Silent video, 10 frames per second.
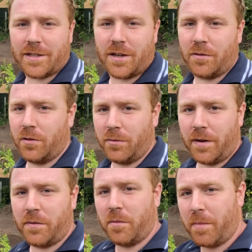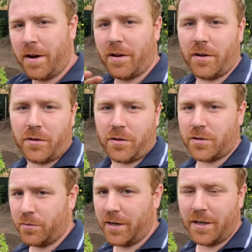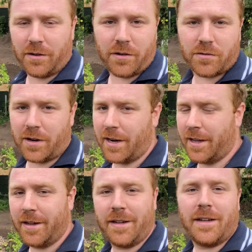So all the way from America across to India, Australia.